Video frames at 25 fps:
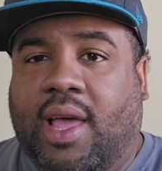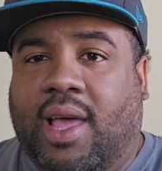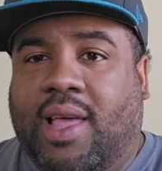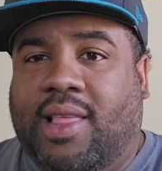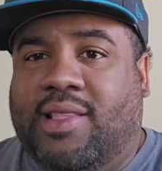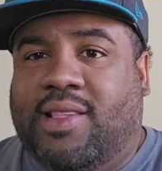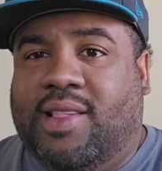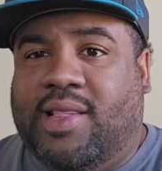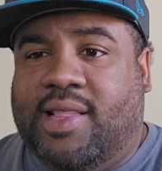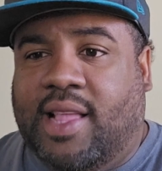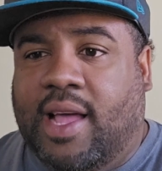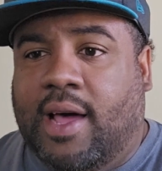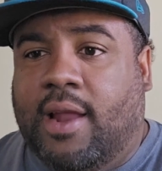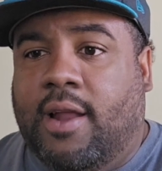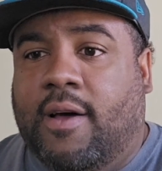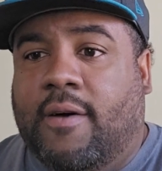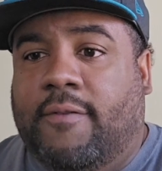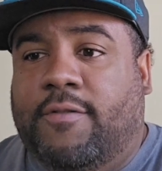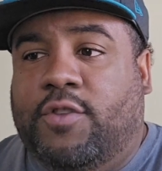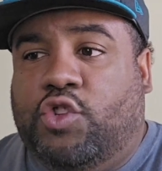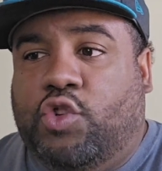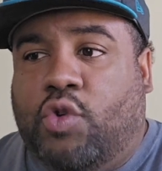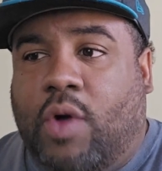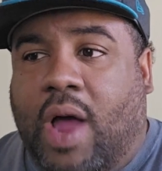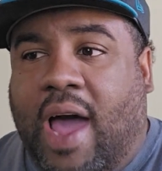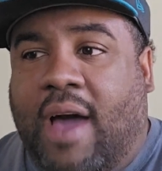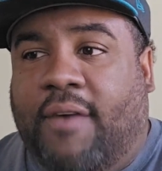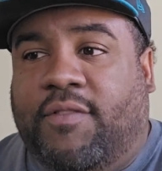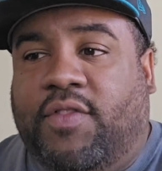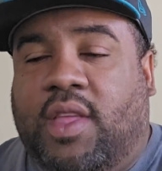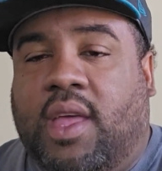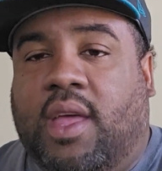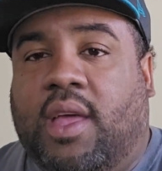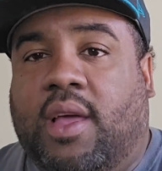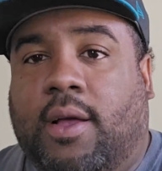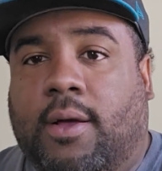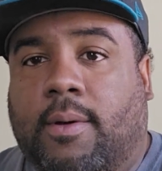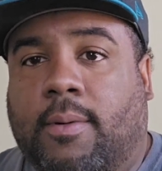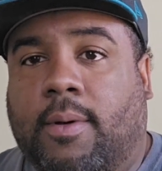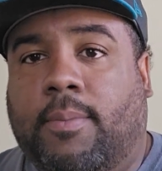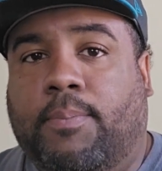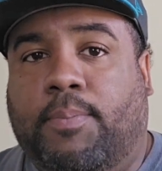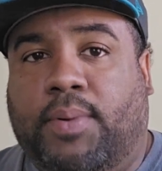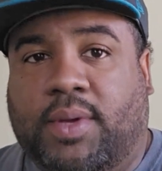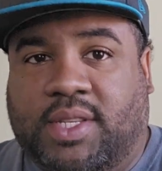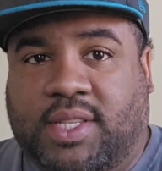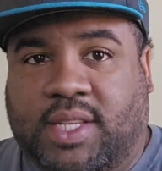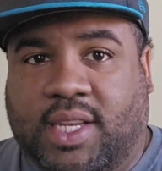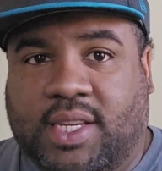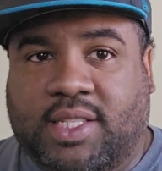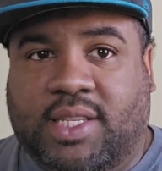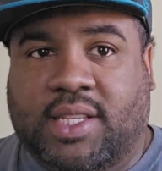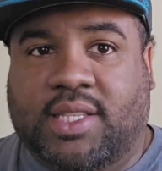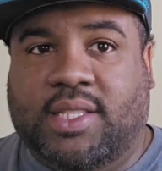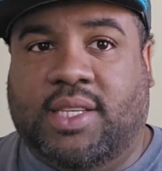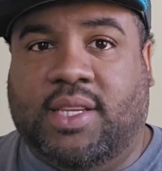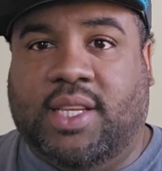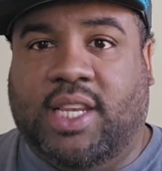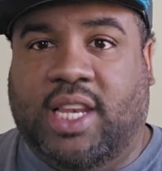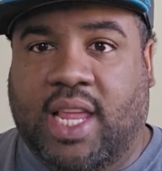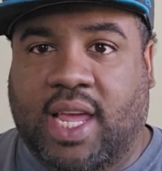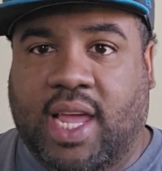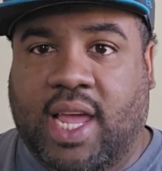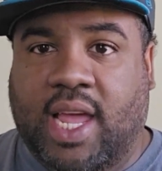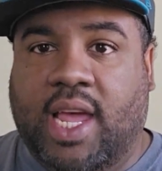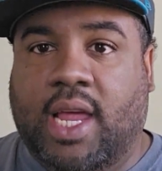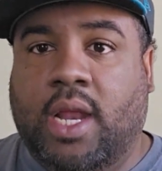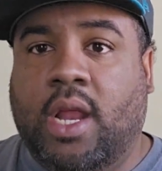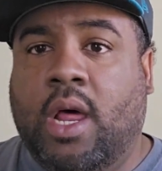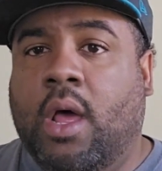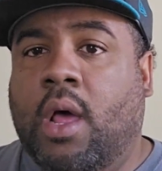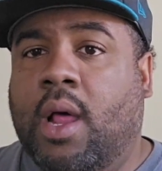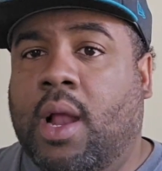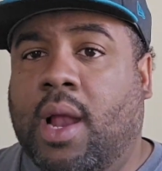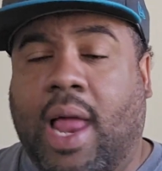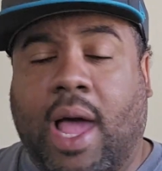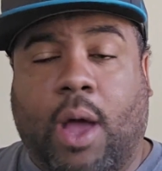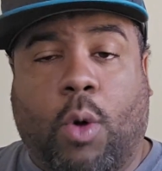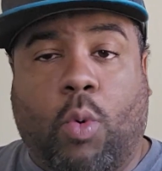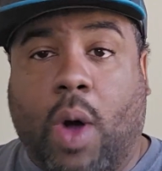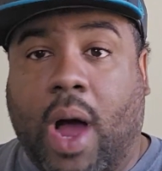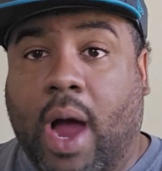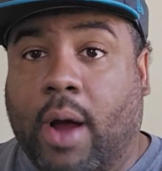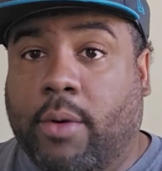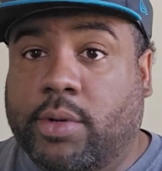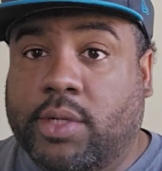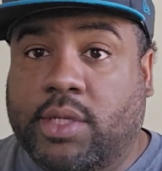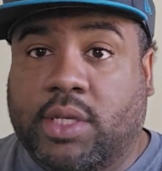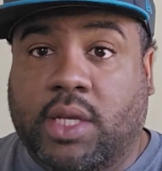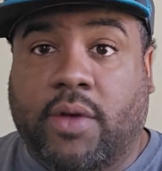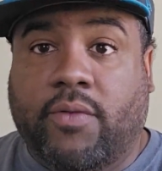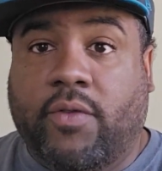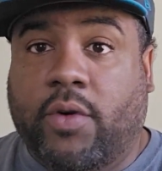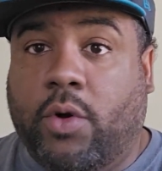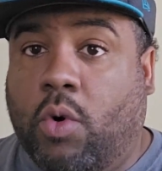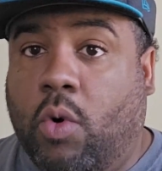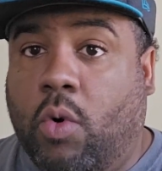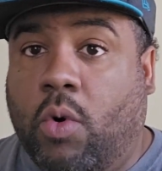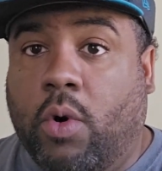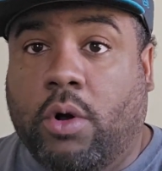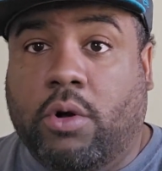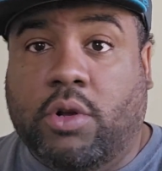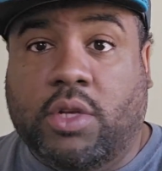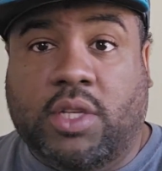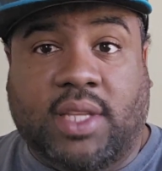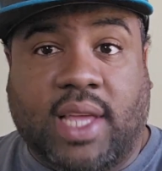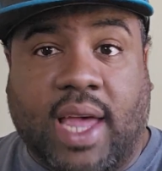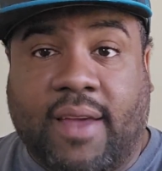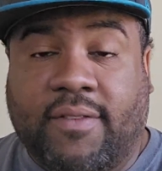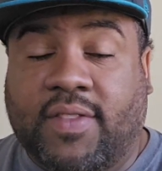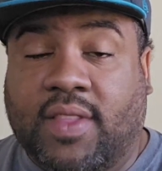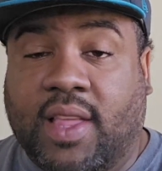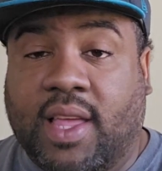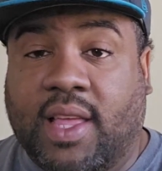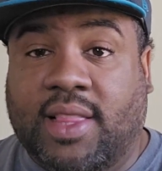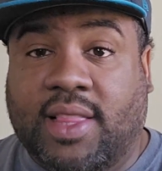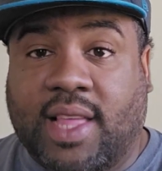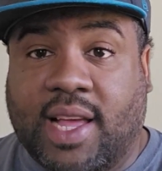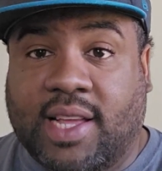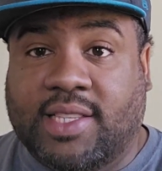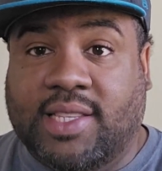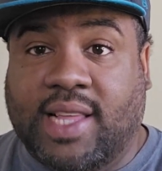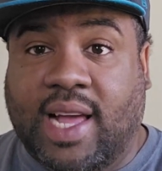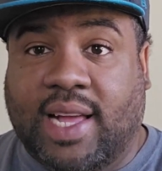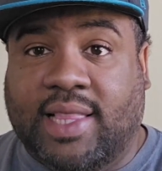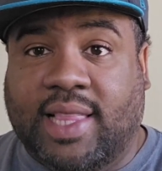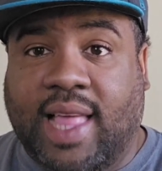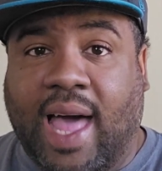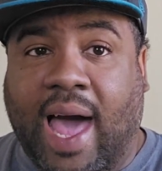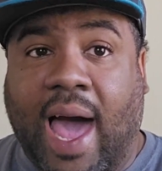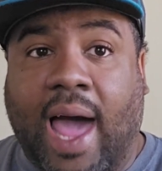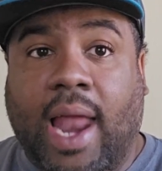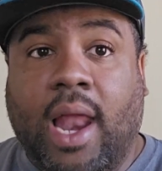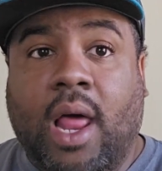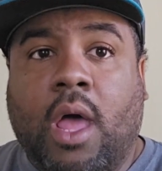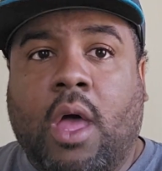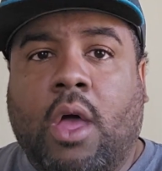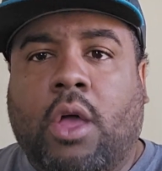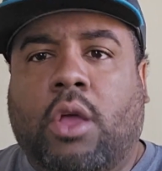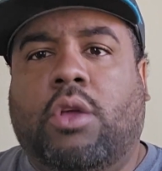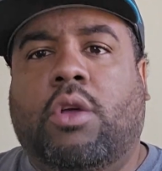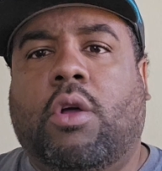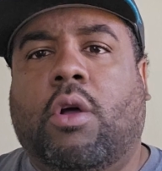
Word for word: instead of drafting positions of need like wide receiver, corner, safety, things like that,